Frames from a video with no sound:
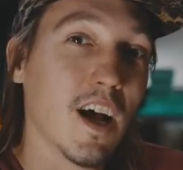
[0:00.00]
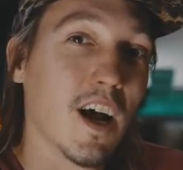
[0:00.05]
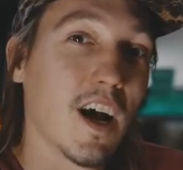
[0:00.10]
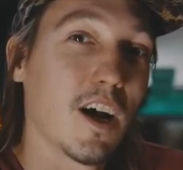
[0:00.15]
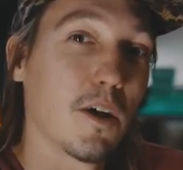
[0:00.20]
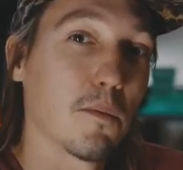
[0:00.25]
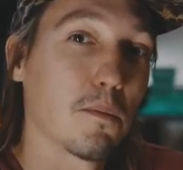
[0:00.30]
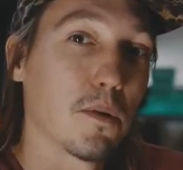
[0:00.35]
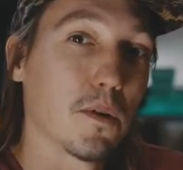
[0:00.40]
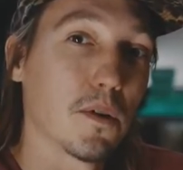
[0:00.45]

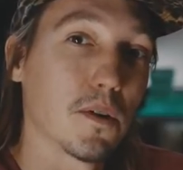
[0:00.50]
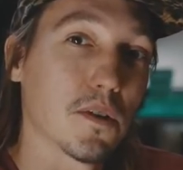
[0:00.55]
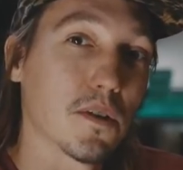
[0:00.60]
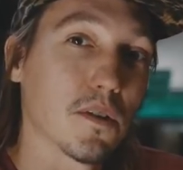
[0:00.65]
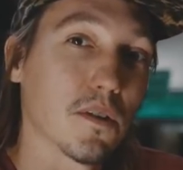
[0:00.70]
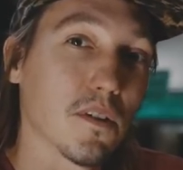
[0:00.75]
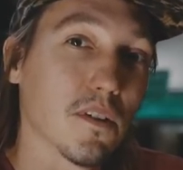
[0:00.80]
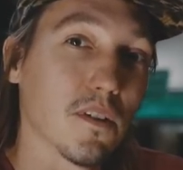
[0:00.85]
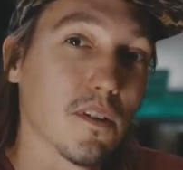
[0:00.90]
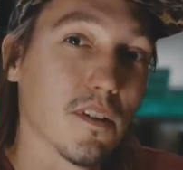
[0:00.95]
how
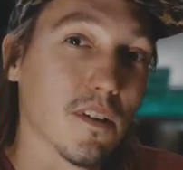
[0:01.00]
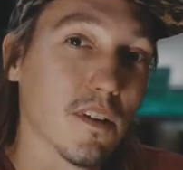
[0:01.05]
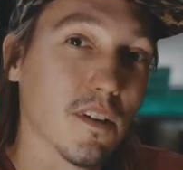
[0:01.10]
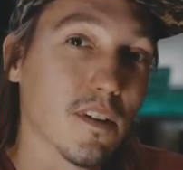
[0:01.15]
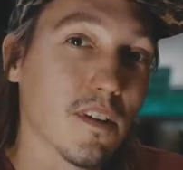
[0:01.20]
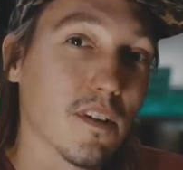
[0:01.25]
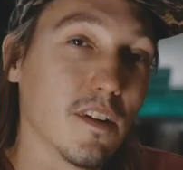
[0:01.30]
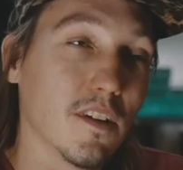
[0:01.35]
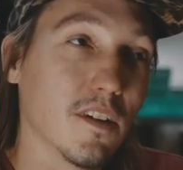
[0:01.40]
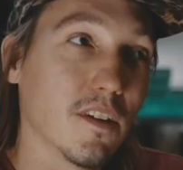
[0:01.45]

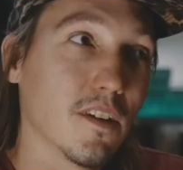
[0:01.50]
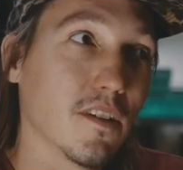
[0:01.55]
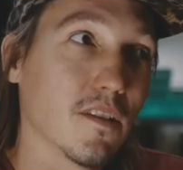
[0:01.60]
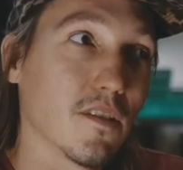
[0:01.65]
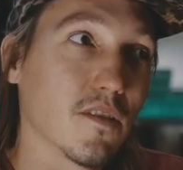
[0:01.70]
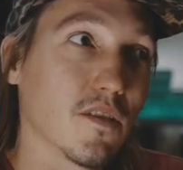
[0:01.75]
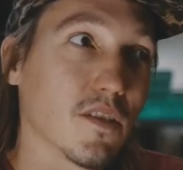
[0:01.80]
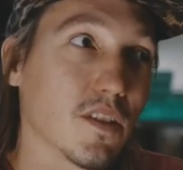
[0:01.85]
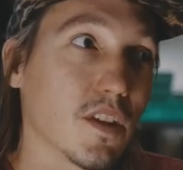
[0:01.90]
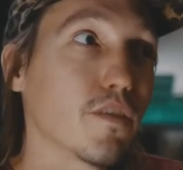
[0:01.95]
personally
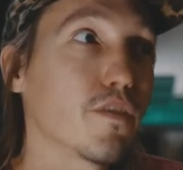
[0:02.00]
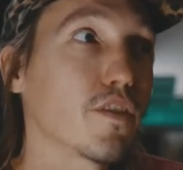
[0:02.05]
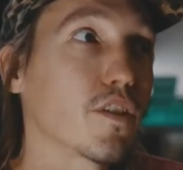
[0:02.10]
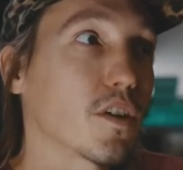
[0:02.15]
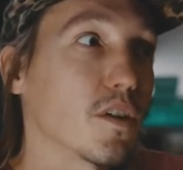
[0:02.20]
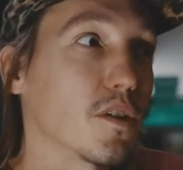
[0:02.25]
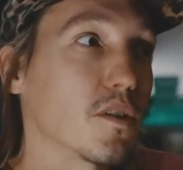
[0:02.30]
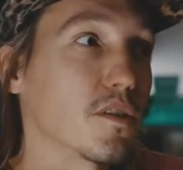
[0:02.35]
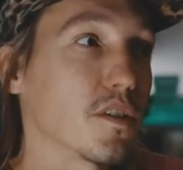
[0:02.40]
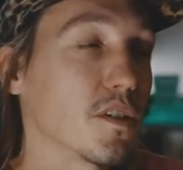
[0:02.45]

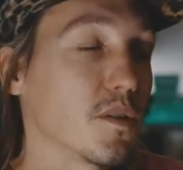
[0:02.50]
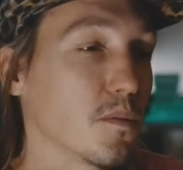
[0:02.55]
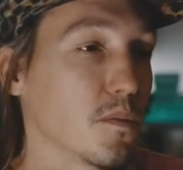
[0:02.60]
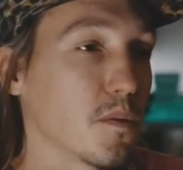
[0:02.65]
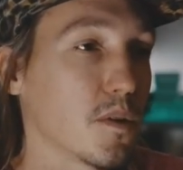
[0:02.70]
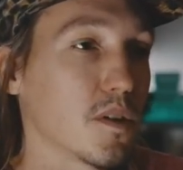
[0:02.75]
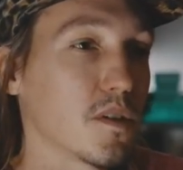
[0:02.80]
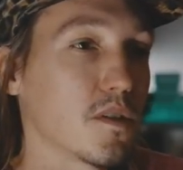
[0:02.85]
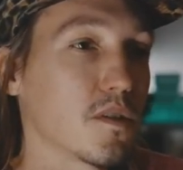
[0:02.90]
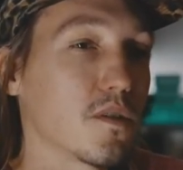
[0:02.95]
difficult it
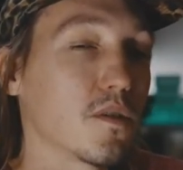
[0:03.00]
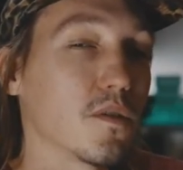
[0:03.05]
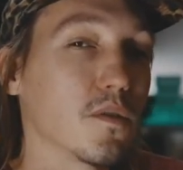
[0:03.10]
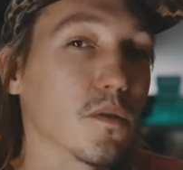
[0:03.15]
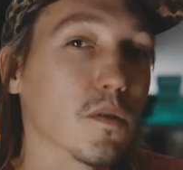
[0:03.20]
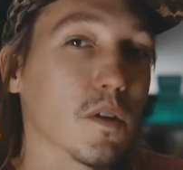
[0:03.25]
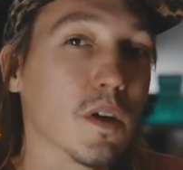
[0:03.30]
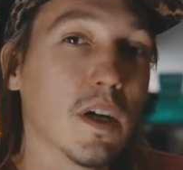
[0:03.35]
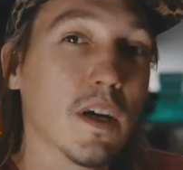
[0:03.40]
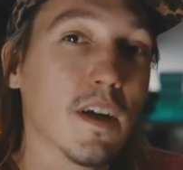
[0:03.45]
was
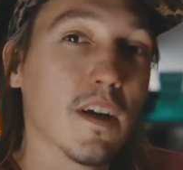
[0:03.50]
to